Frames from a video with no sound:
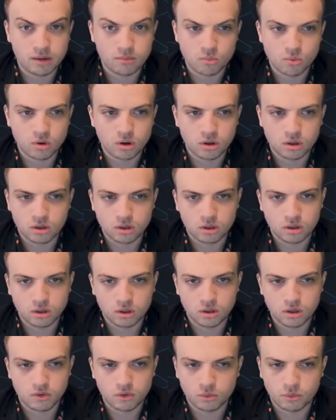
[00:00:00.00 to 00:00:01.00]
more
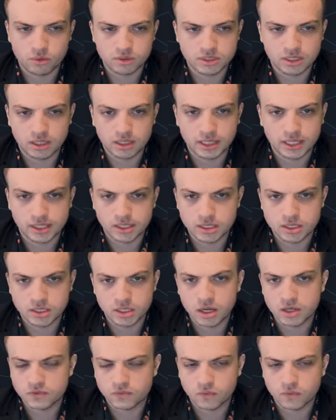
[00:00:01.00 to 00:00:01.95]
other ones that I'd like to discuss.